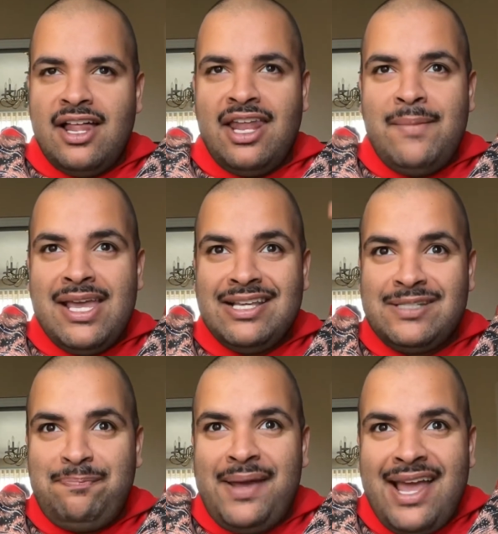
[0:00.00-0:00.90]
let me
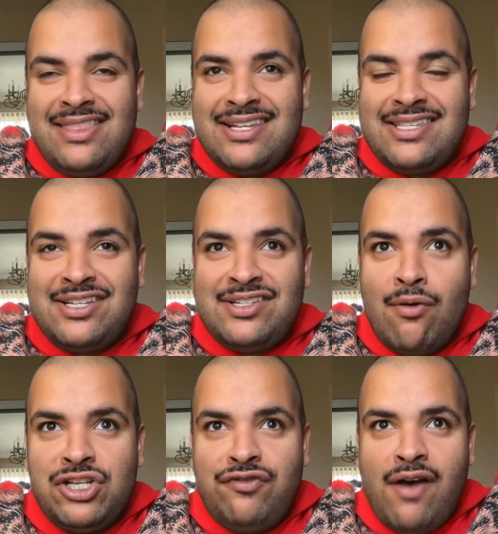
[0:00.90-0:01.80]
expand this, it's so
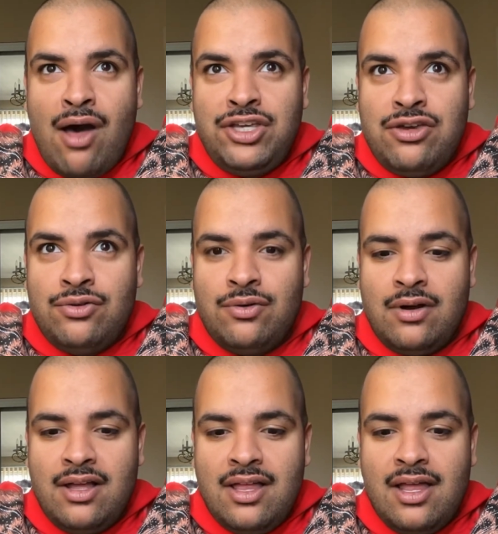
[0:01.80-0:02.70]
much value.
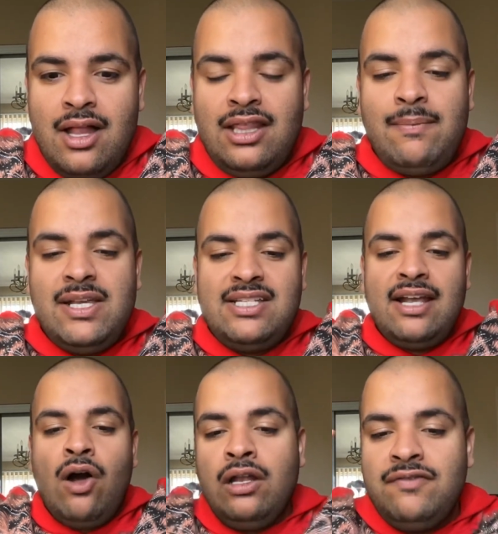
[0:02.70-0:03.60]
Let me
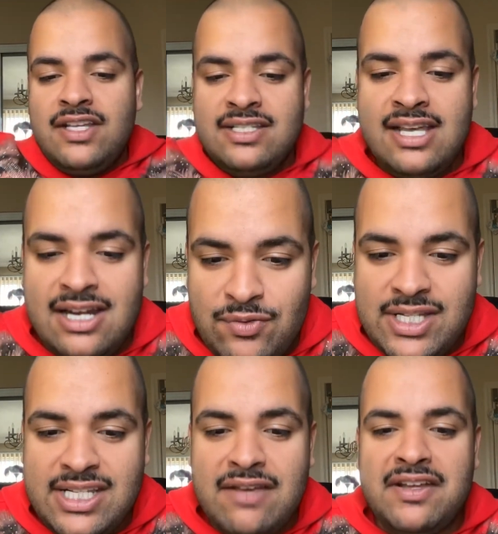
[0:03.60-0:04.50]
take all of this in and
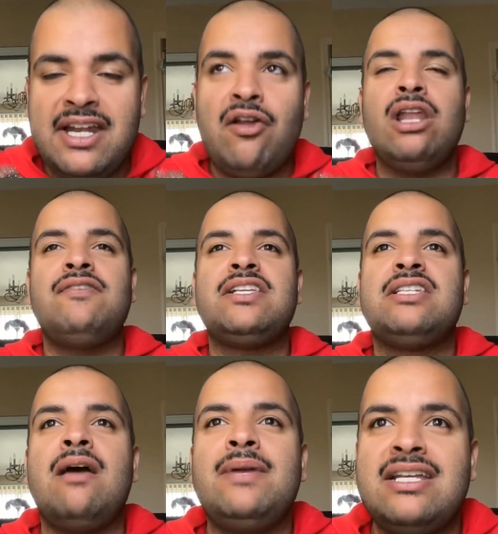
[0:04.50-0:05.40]
receive it and all of this
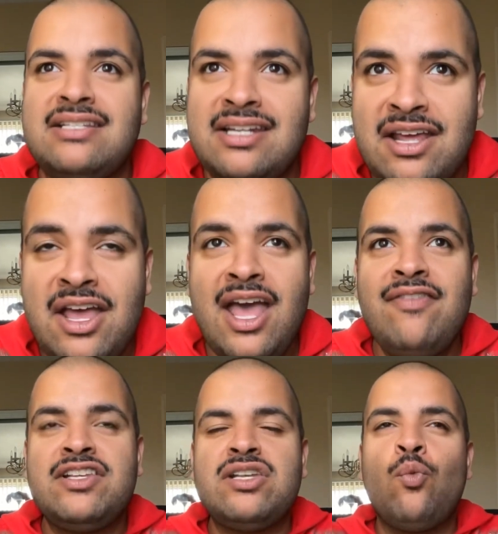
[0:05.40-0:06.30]
yumminess
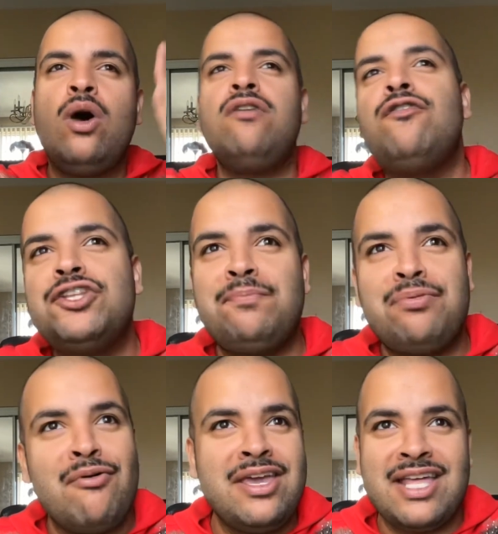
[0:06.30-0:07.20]
and this wonderful
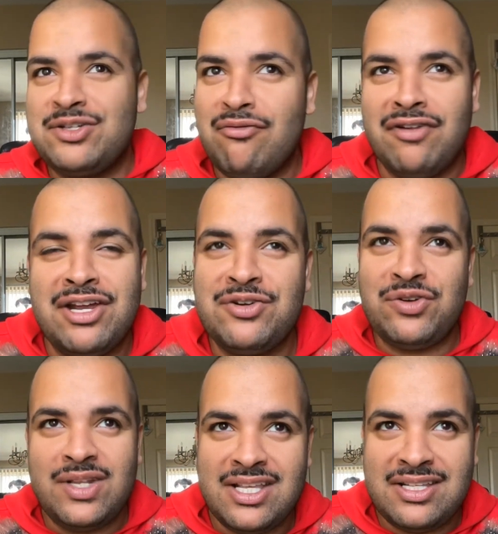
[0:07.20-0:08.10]
employee that's over here
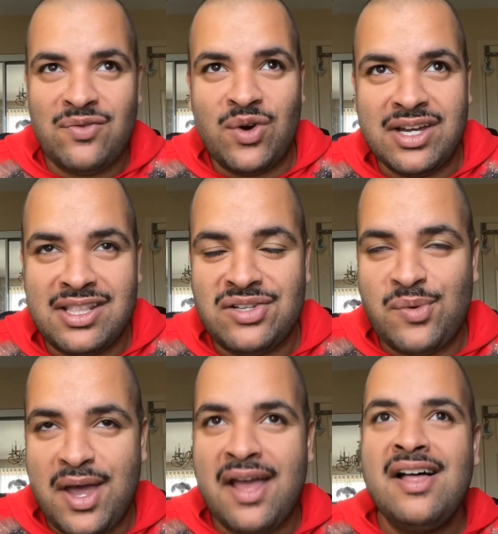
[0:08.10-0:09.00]
doing this and working this
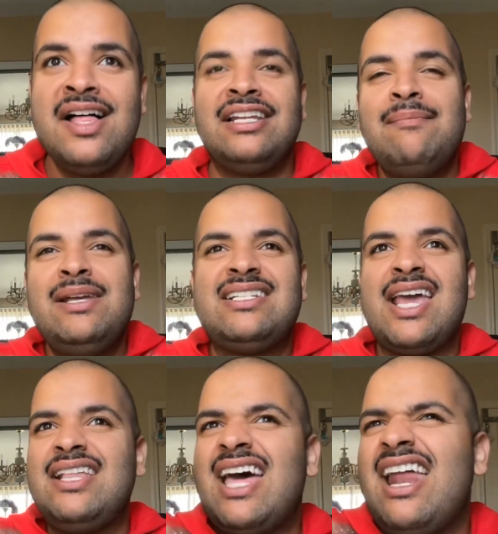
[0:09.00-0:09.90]
way. Let me
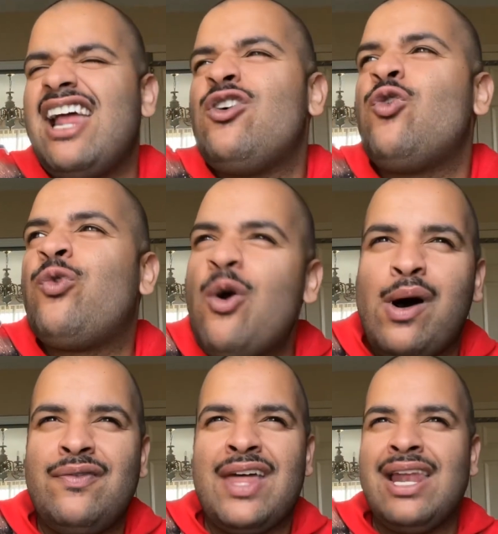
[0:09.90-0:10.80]
take that and grow
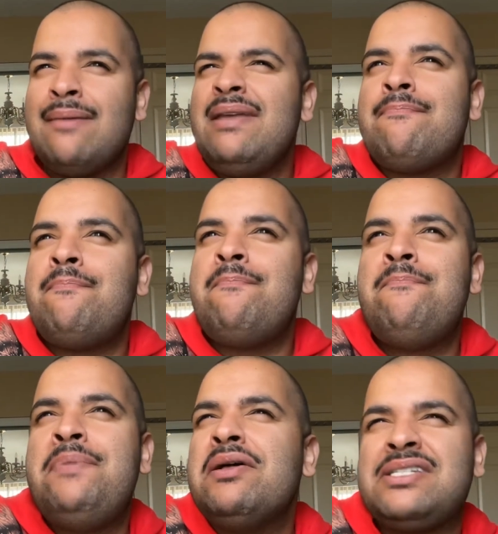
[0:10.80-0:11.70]
on that. Let me
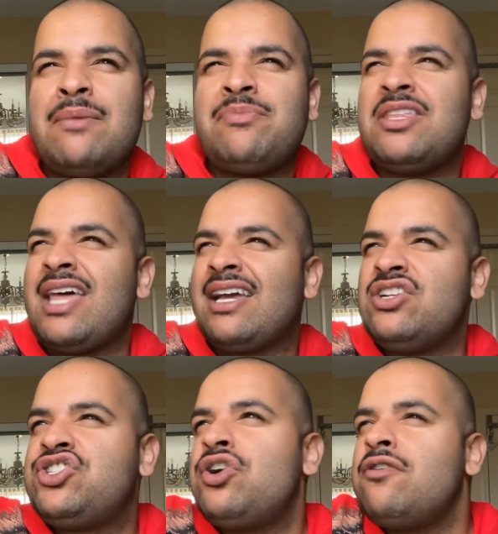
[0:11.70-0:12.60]
build something that can
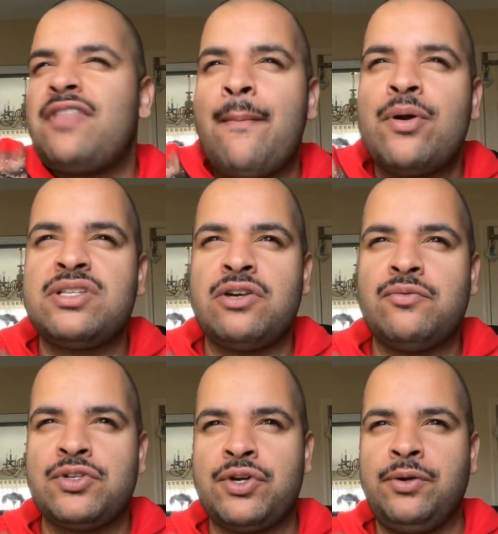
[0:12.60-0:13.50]
serve that person in
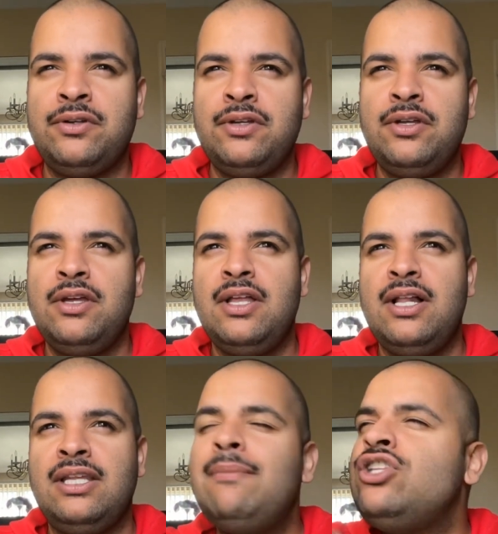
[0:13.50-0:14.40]

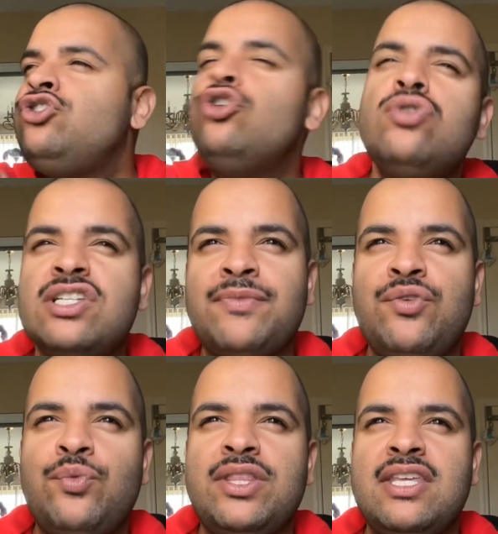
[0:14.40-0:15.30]
return. Let me do
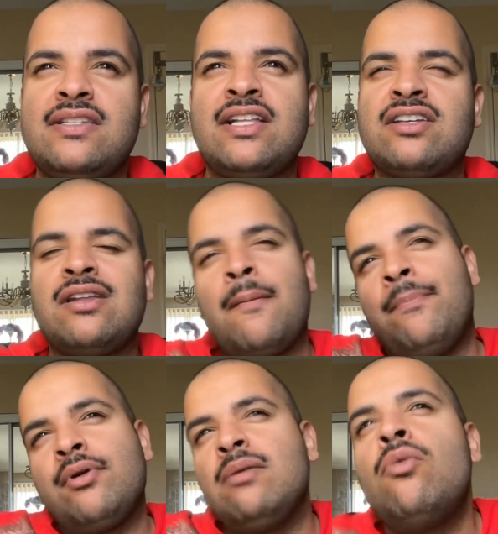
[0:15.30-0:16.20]
something with this that's going to
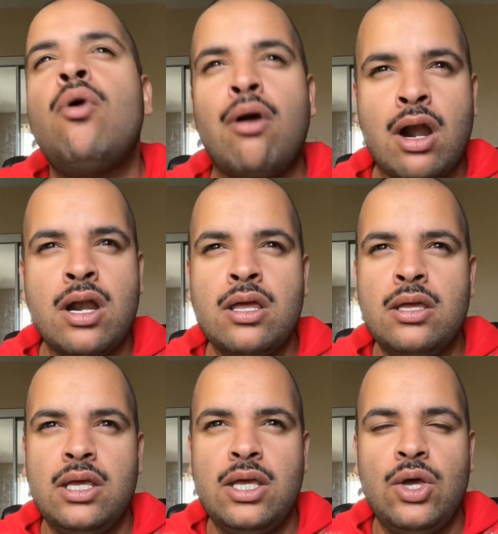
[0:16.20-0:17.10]
bring more.
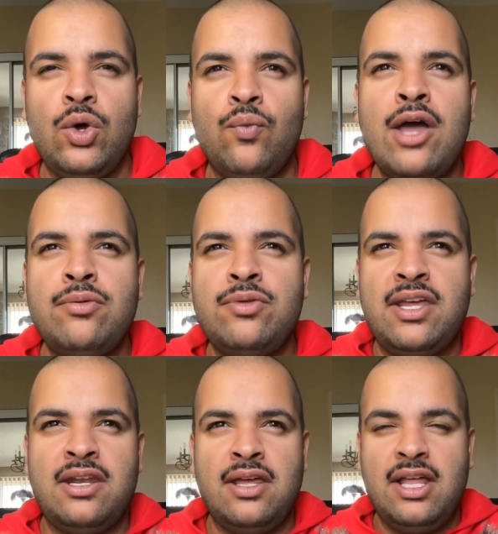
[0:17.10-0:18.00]
Rather
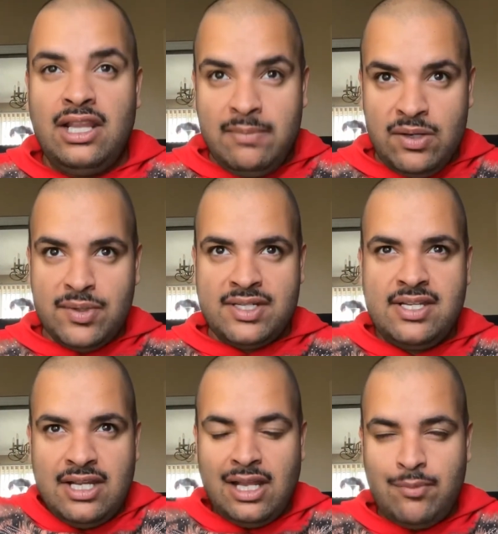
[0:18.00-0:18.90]
than let me
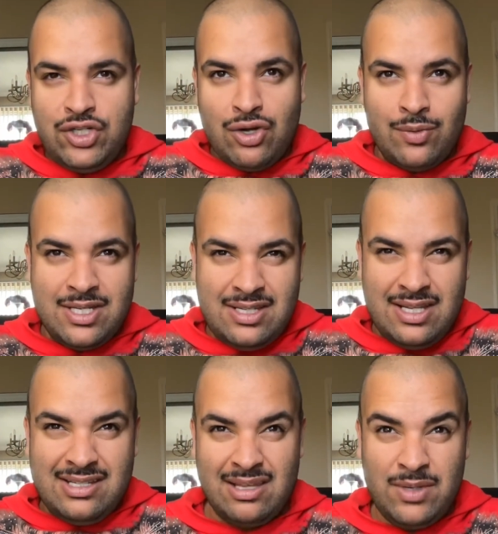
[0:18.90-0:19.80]
resist it, let me show
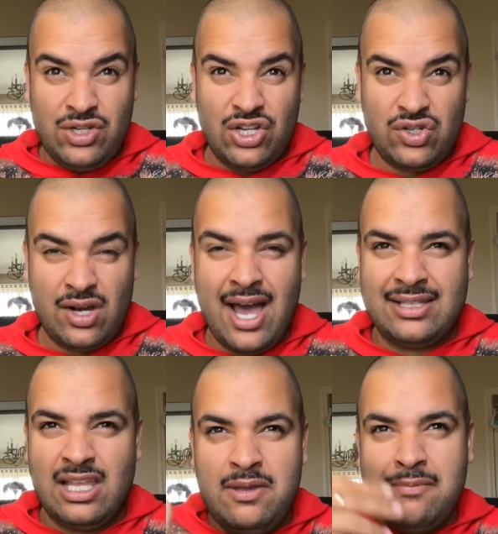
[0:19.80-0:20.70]
resistance, let me
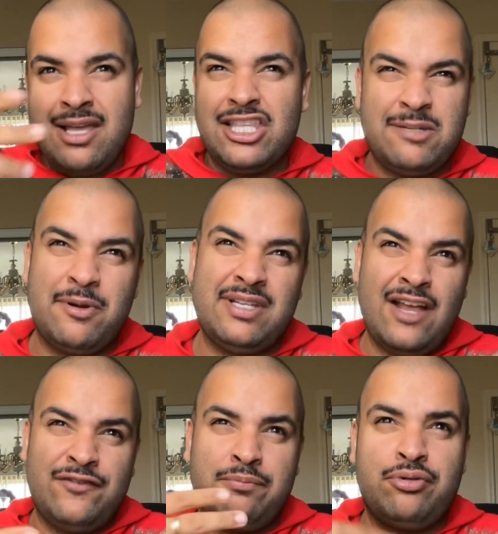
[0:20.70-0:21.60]
contract, let me make this person
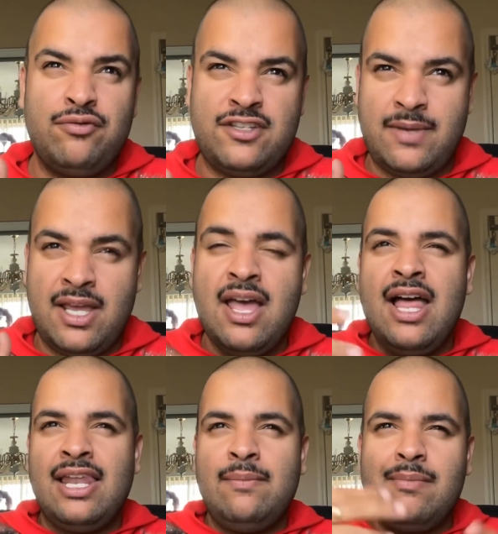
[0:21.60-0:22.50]
have to prove to me,
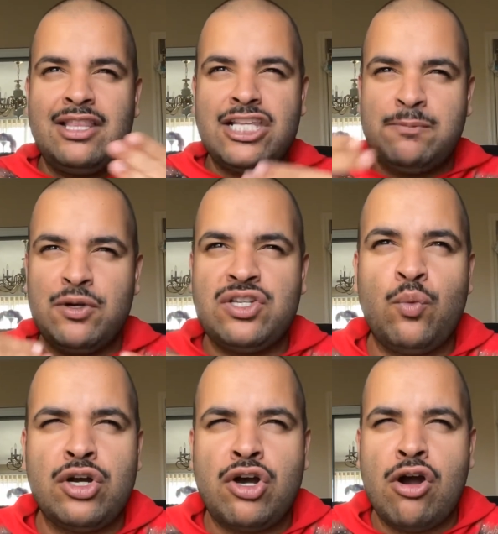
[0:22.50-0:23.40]
let me make this person
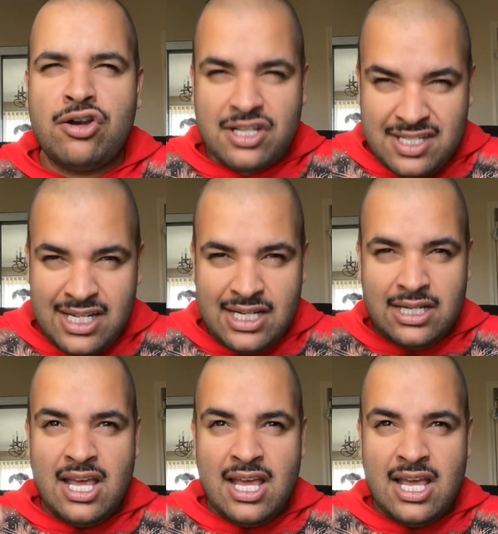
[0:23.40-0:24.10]
work harder to seed it,